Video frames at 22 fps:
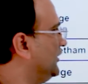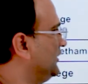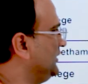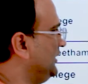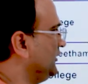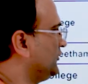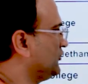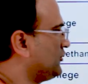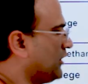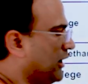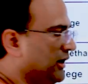uh,
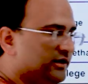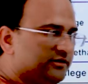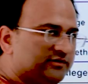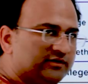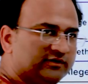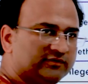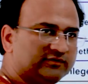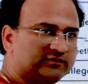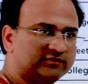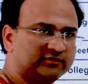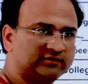these
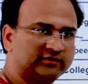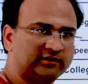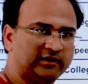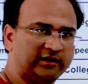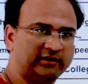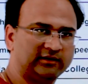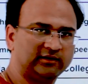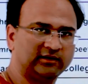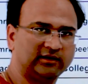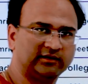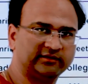colleges
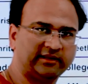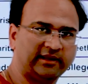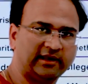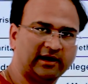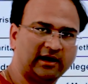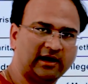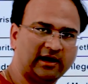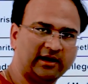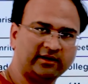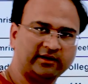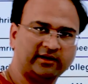in uh, they
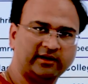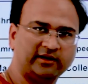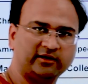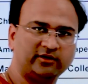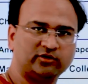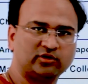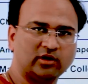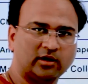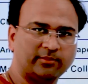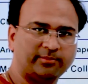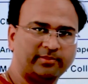are
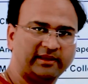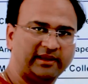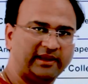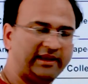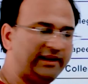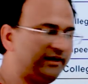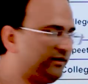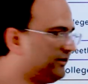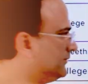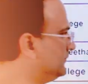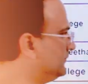in top 8